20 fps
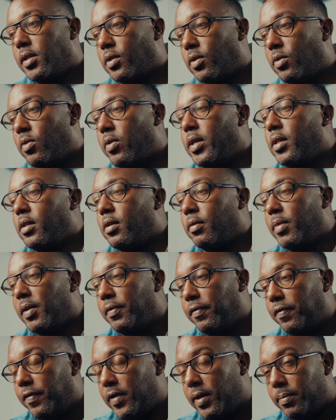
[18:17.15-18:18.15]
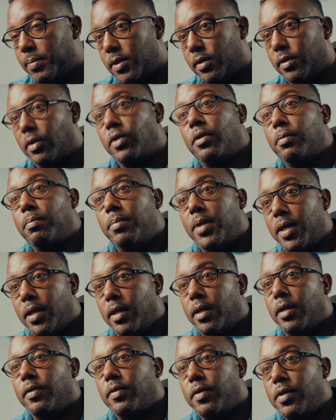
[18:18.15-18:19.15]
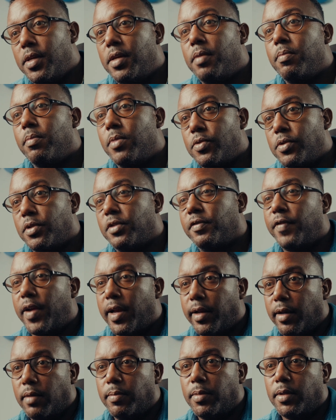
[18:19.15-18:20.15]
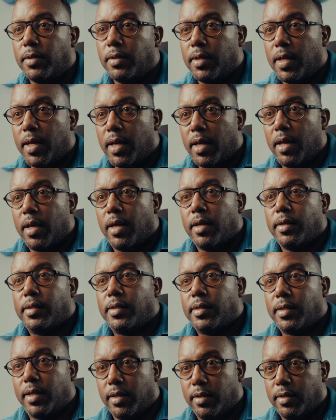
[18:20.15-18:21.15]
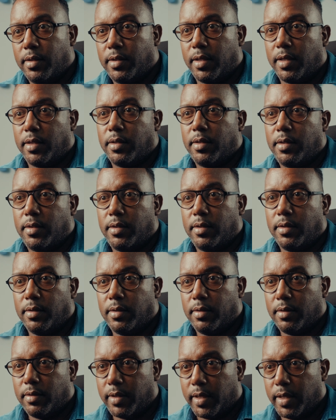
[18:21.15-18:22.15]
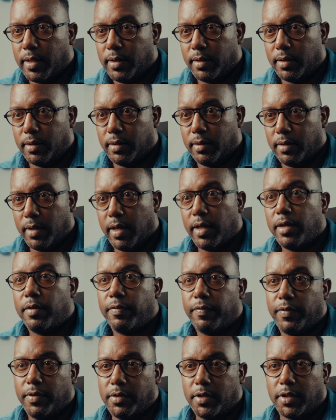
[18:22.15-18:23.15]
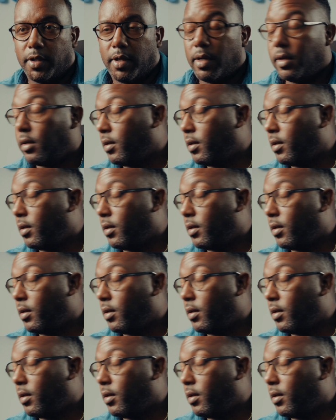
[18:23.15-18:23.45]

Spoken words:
going to be flipped to being the most valuable skill sets, right, in the future.